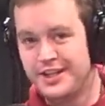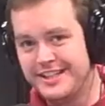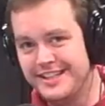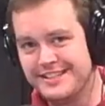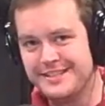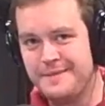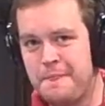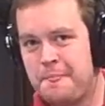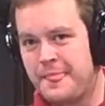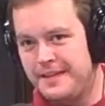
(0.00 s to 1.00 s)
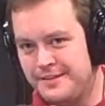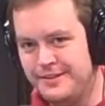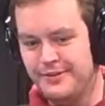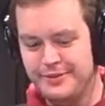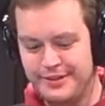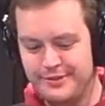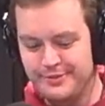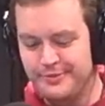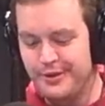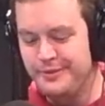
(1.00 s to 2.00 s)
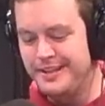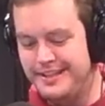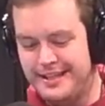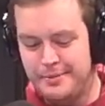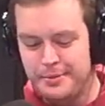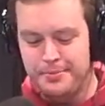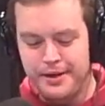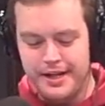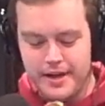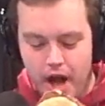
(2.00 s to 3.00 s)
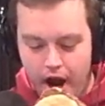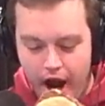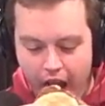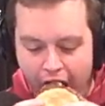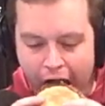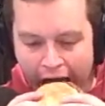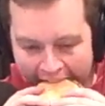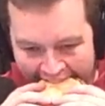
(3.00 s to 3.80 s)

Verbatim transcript: Sean Kingston? Yeah. Only dude in the world eat. with a Just double quit. butt. All right, all right.